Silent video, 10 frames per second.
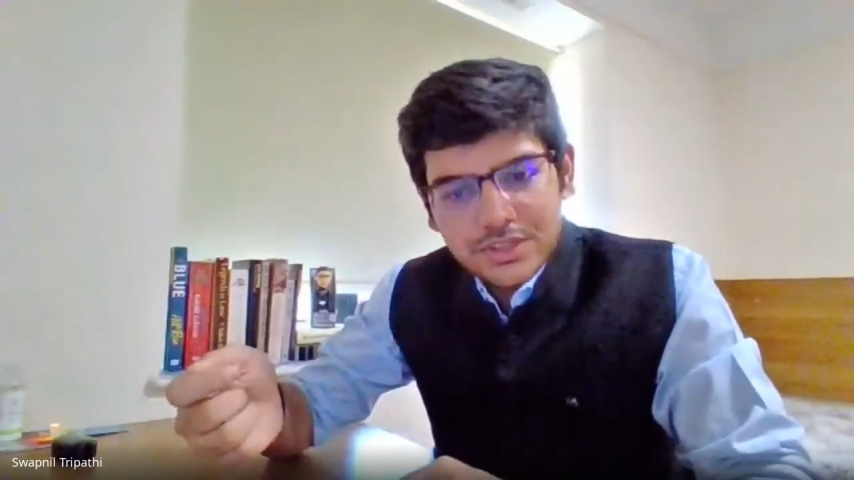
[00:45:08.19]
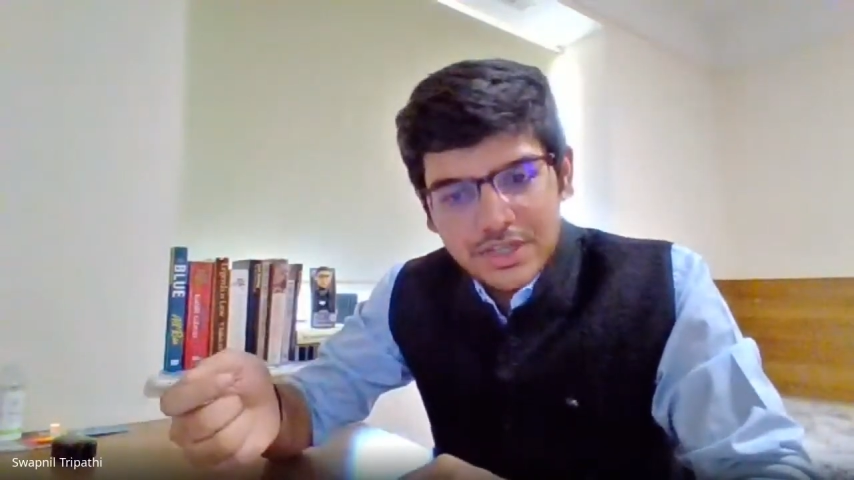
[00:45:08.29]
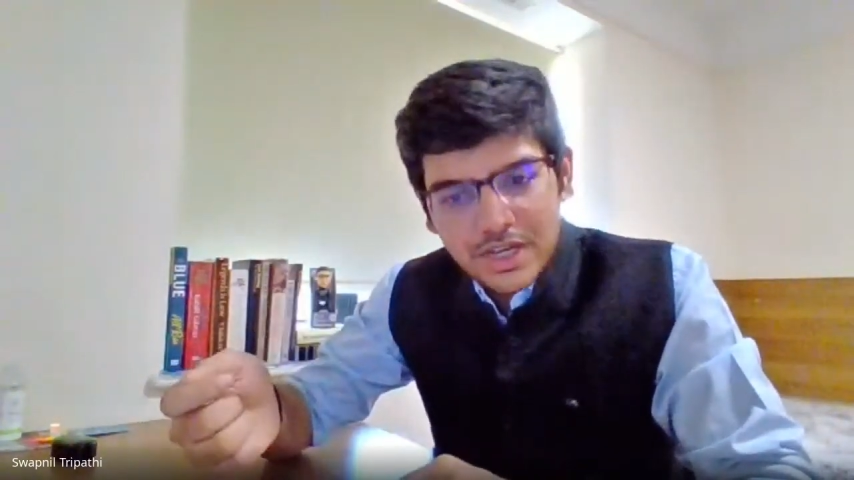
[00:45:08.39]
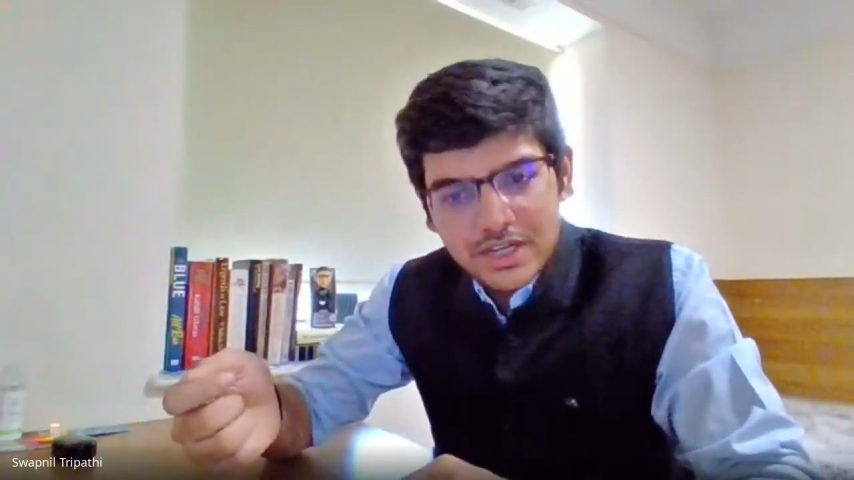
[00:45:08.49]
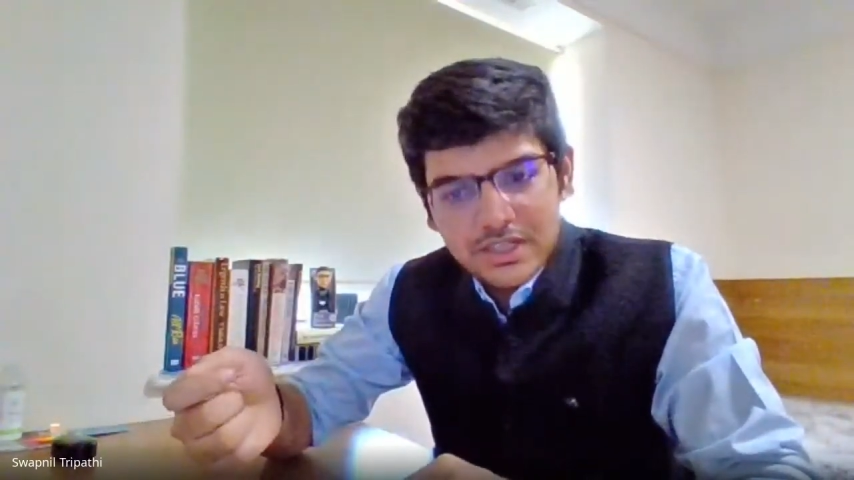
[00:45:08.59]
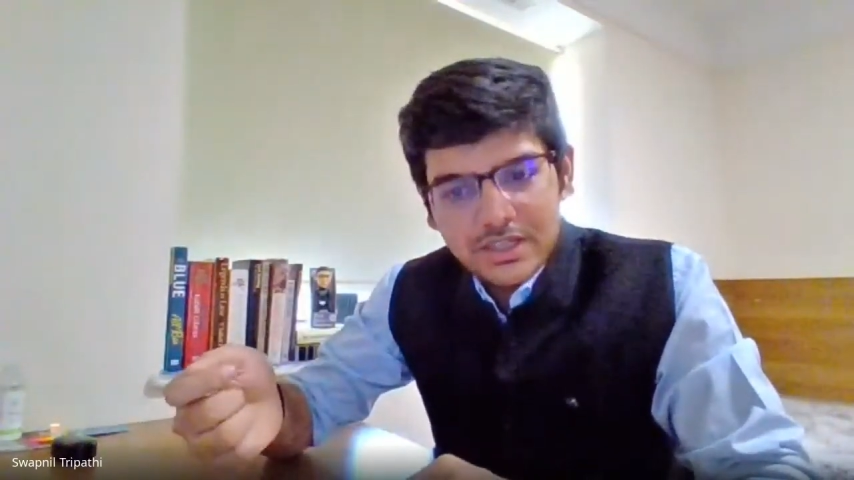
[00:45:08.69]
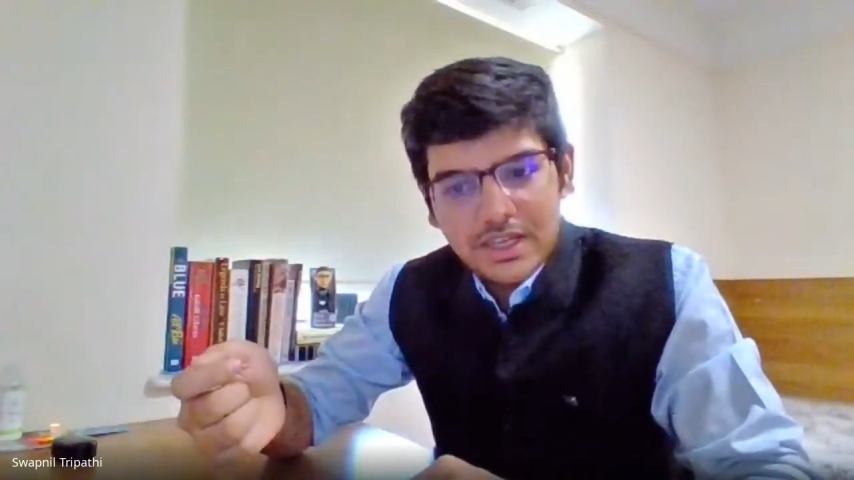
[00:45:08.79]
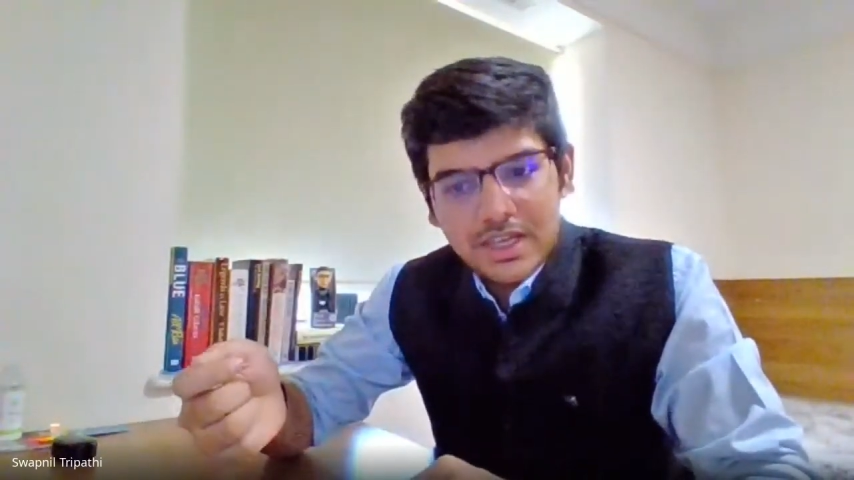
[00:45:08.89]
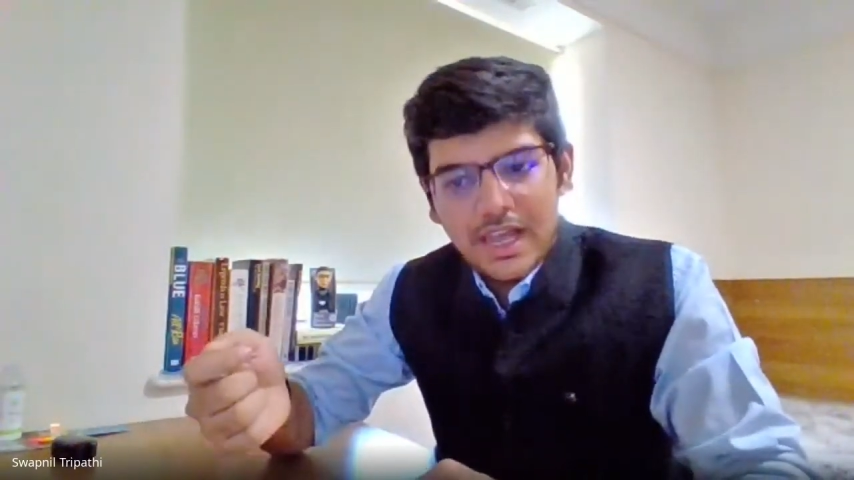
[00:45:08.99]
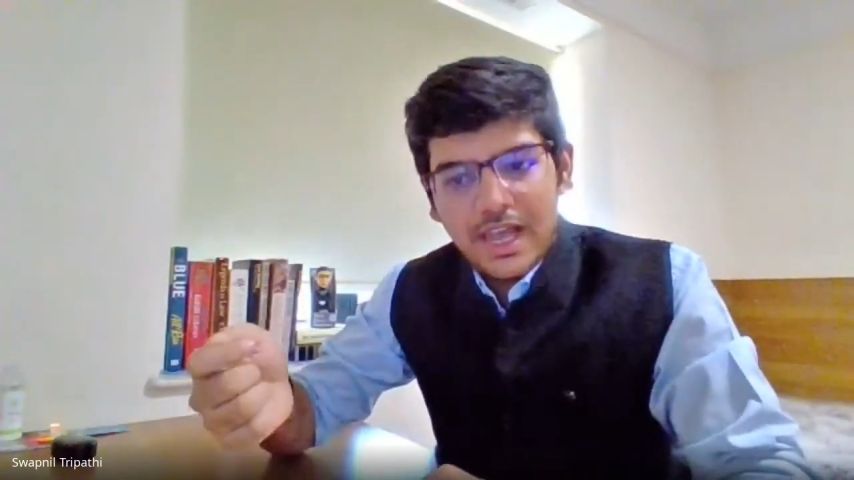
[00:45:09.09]
dark
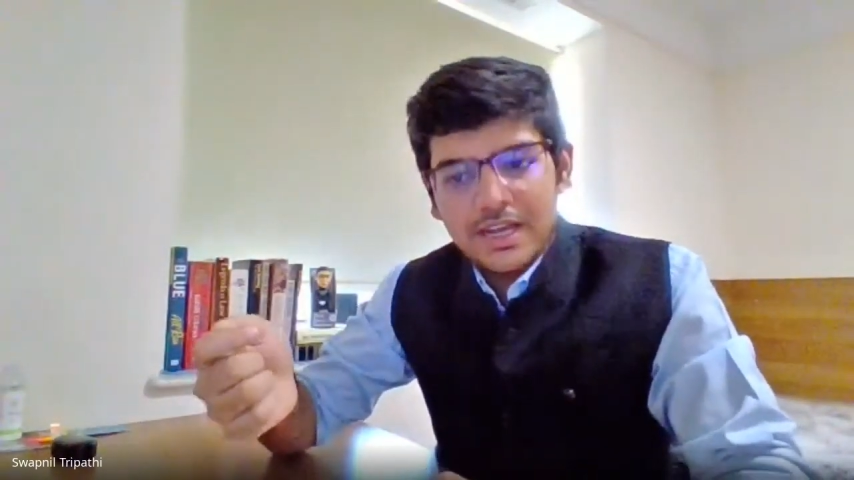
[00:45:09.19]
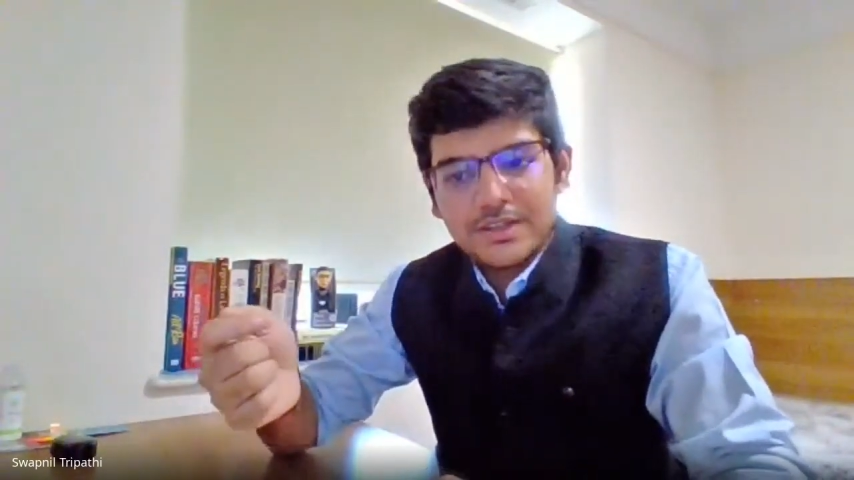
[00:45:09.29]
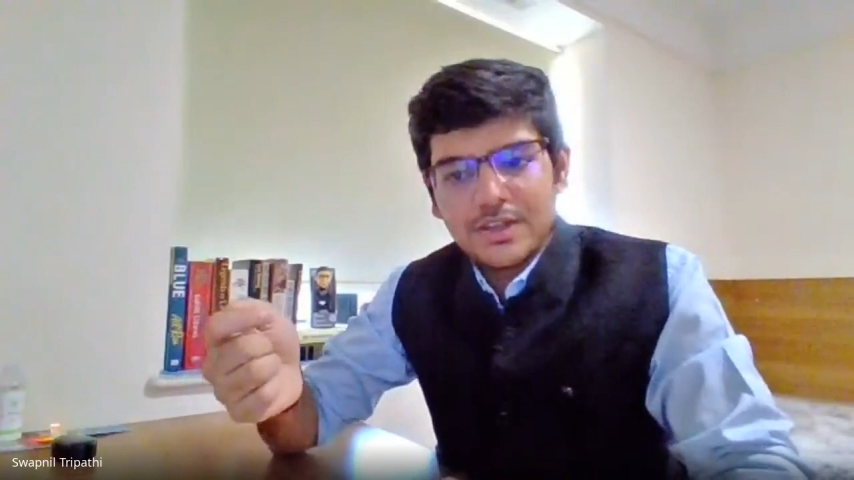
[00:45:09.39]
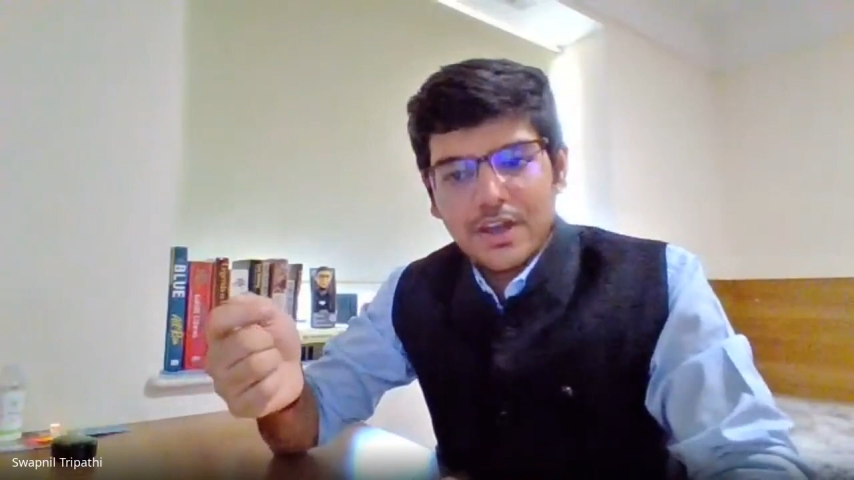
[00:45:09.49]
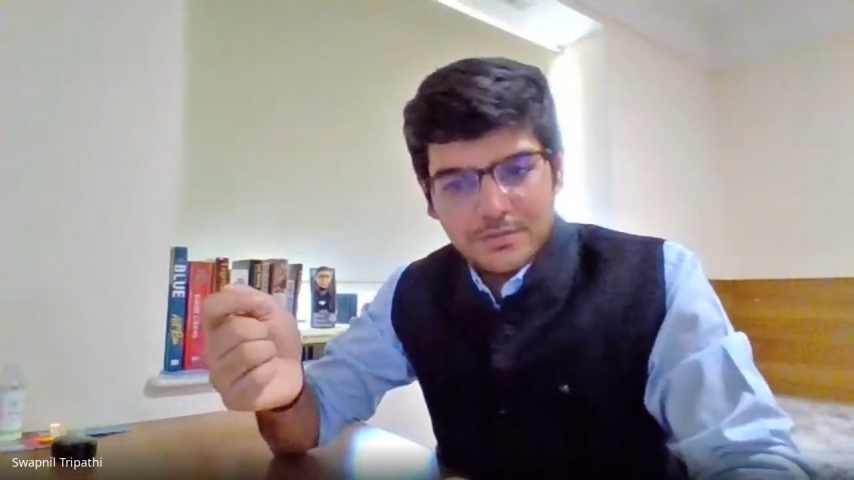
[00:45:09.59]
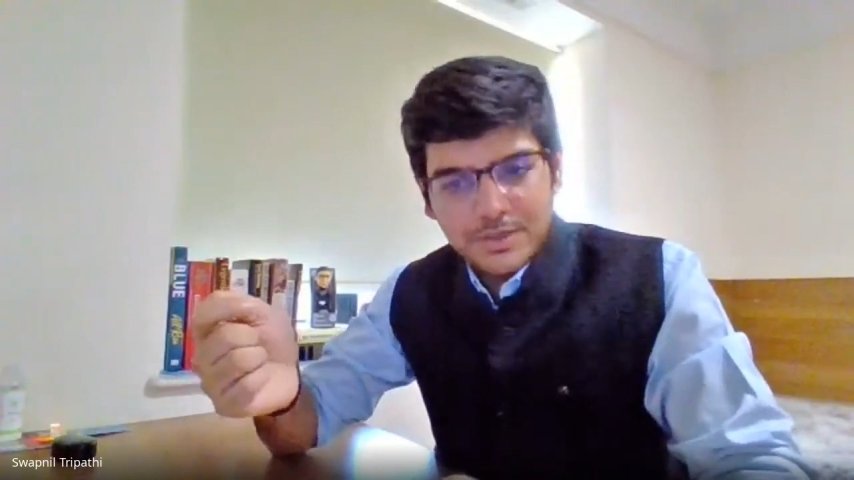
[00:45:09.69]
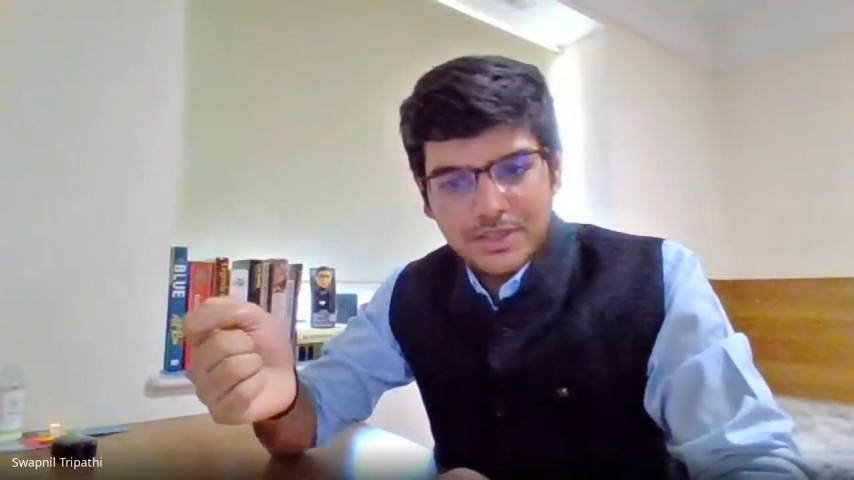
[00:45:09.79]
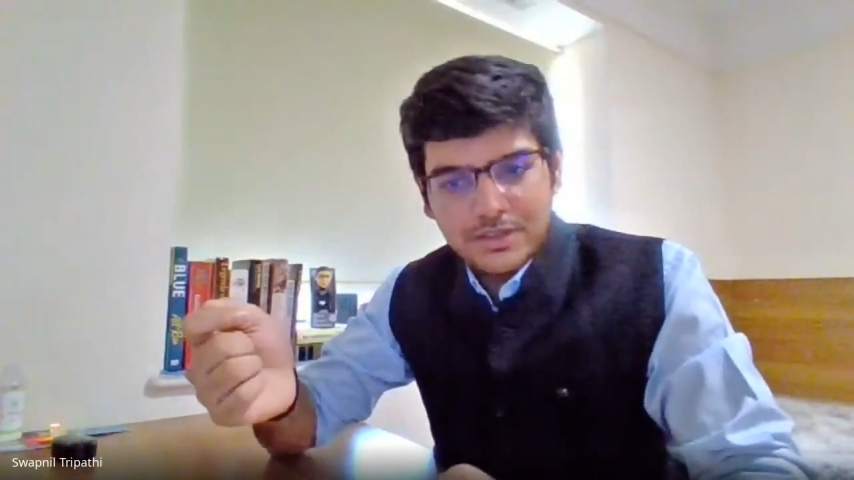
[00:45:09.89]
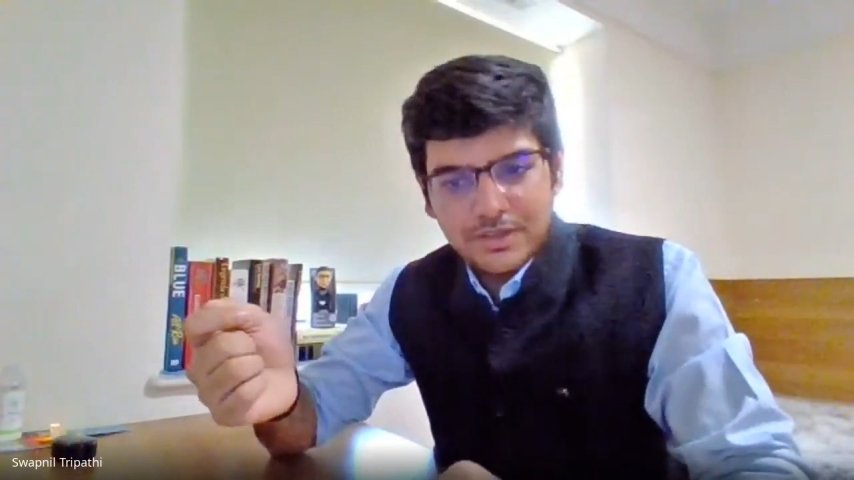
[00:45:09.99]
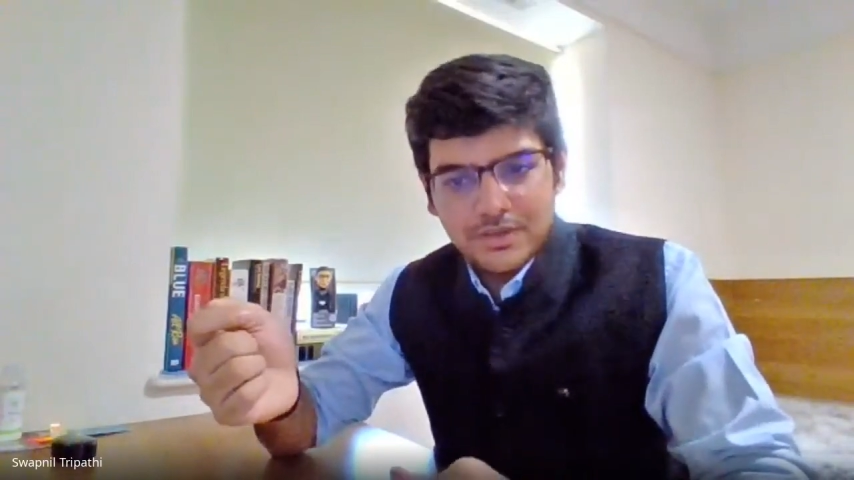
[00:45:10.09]
and the
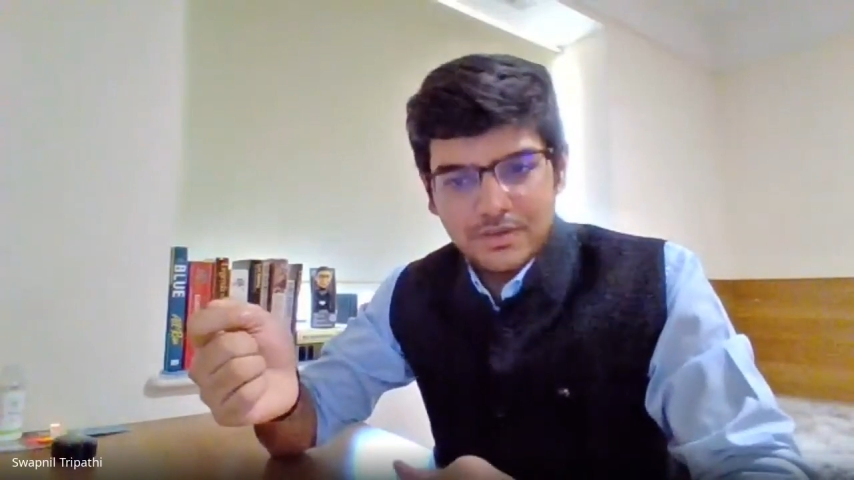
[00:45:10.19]
government